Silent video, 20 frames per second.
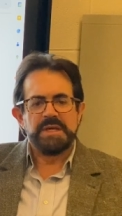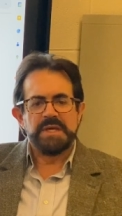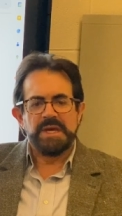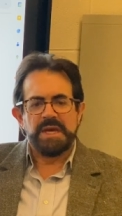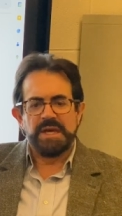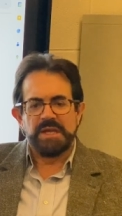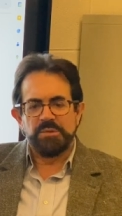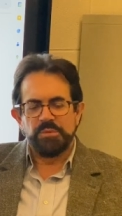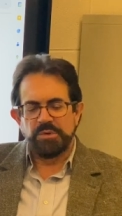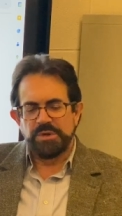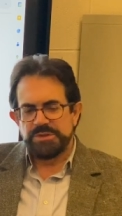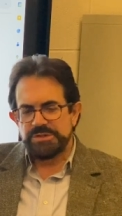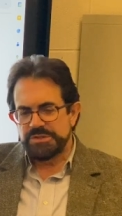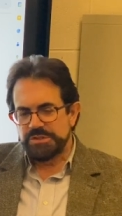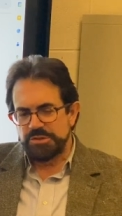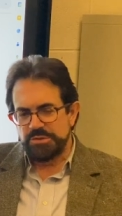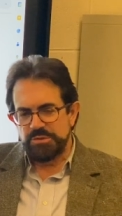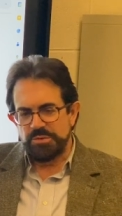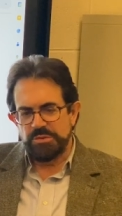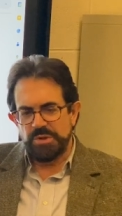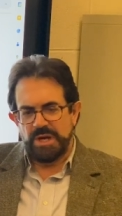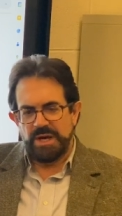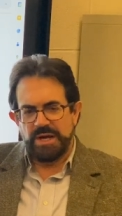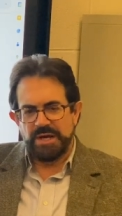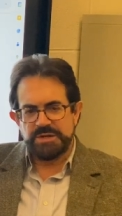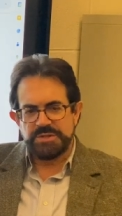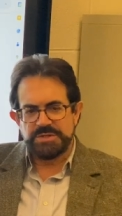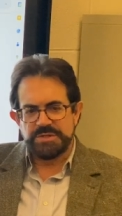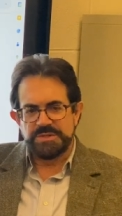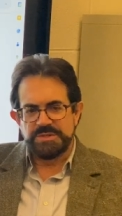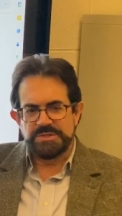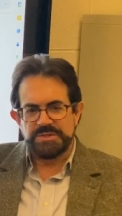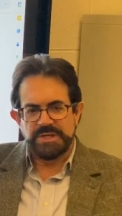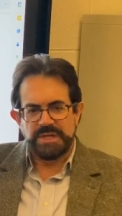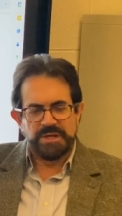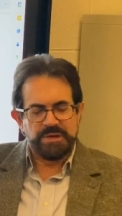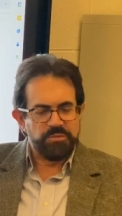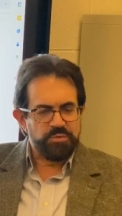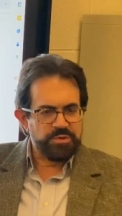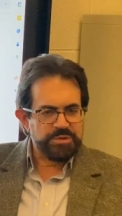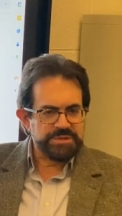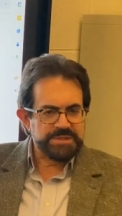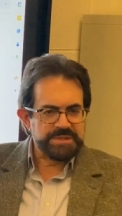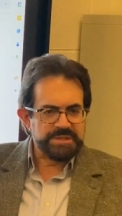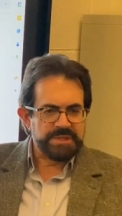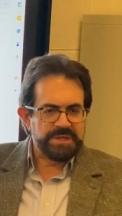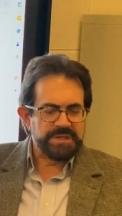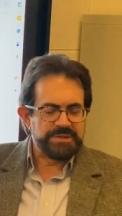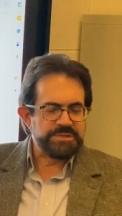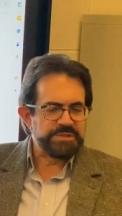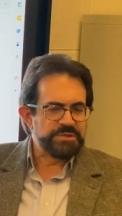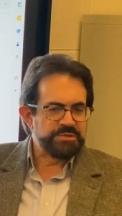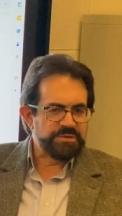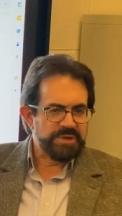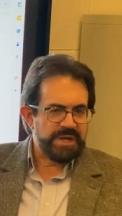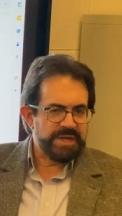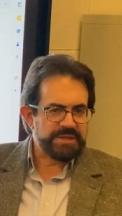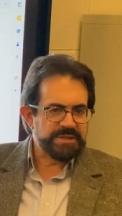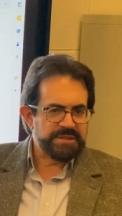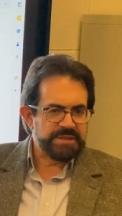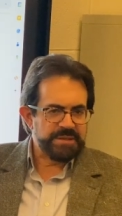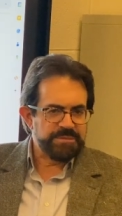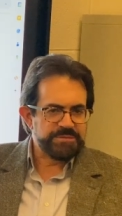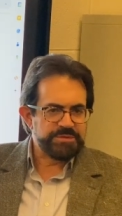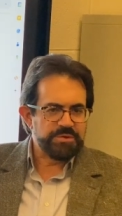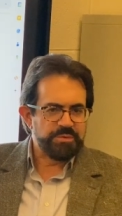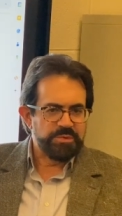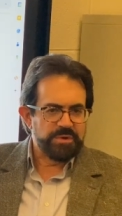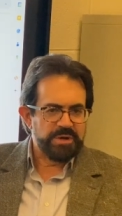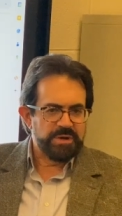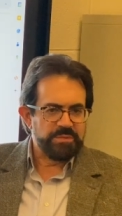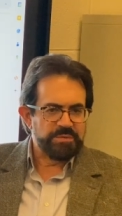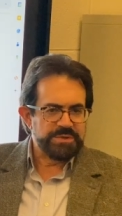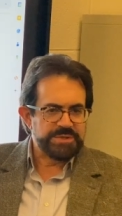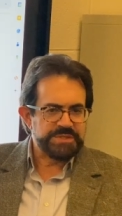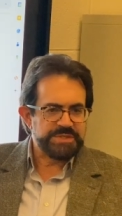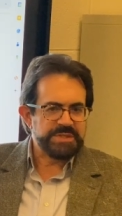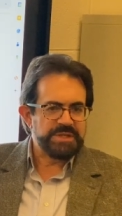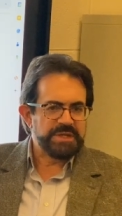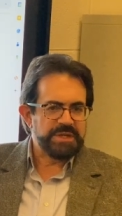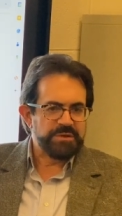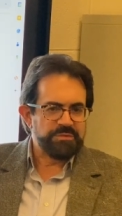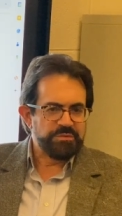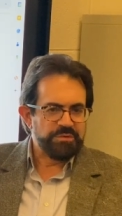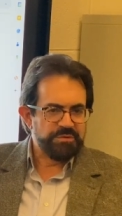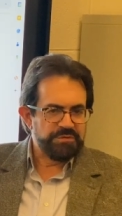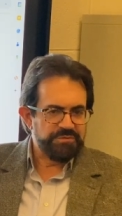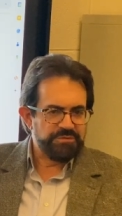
and with two oxens and wood sleds and dragged it up to where it was sitting at Route